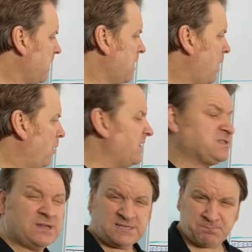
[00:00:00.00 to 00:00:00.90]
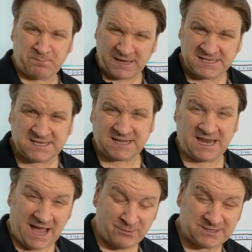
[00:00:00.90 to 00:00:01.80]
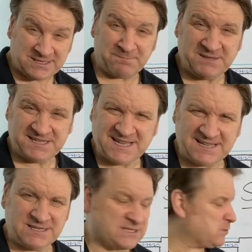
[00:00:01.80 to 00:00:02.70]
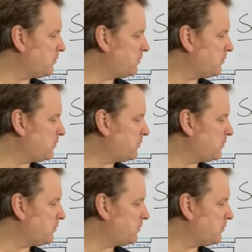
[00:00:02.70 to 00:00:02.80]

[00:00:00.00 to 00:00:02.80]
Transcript: All right, so that's basically how a septic tank and soak away